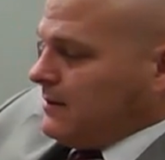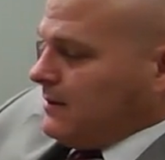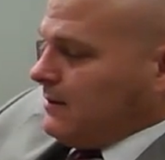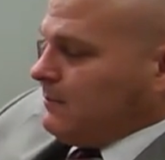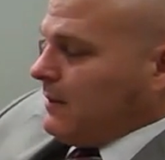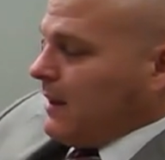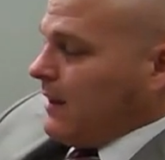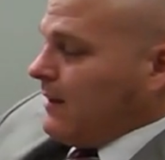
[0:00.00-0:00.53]

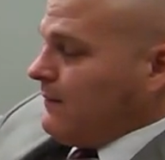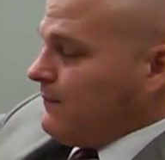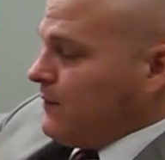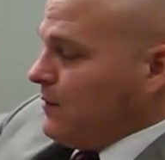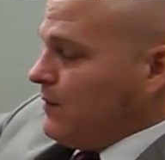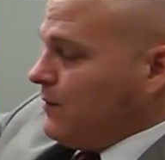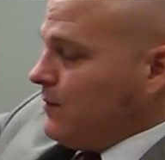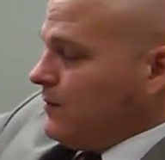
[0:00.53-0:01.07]
in my
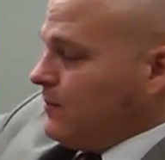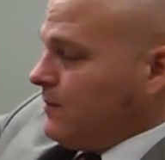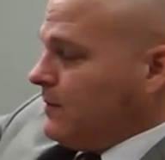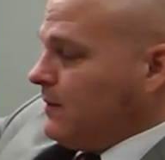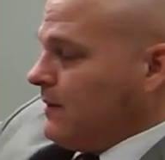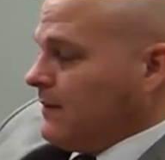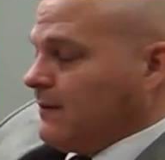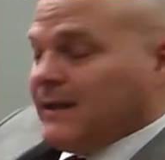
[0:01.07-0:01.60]
view,
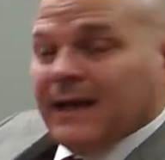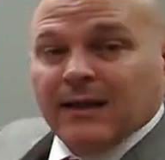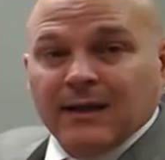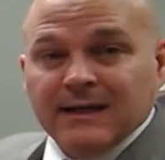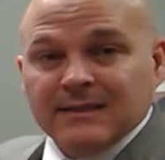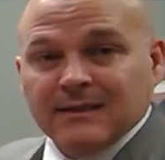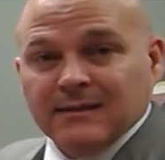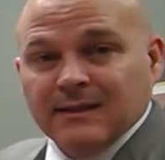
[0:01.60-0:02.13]
in
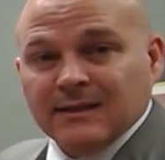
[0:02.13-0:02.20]
analyzing the